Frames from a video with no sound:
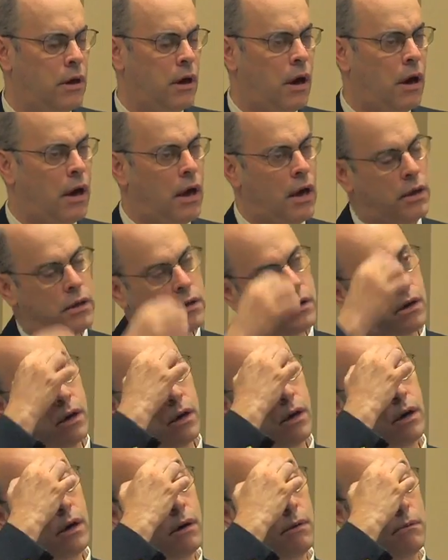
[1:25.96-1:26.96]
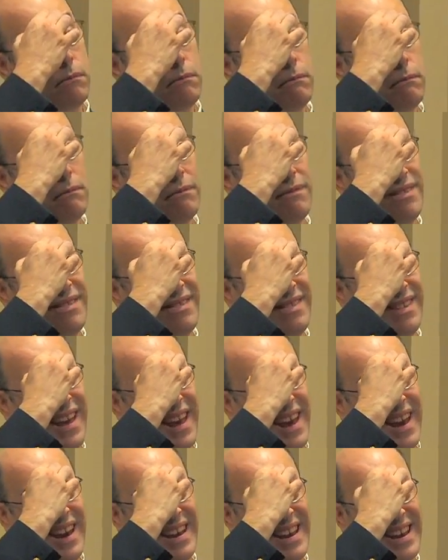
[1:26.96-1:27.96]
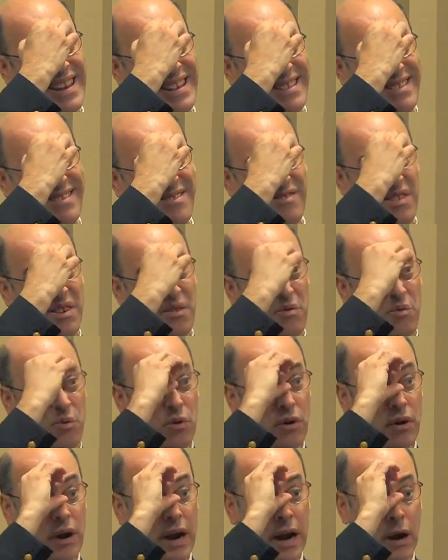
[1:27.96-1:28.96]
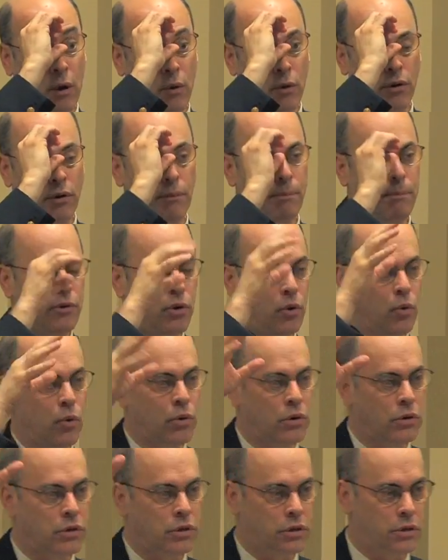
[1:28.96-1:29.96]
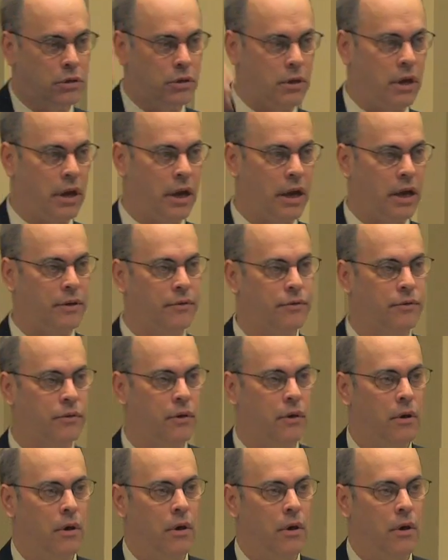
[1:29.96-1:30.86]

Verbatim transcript: at uh, eight and three quarter hour tours, I guess.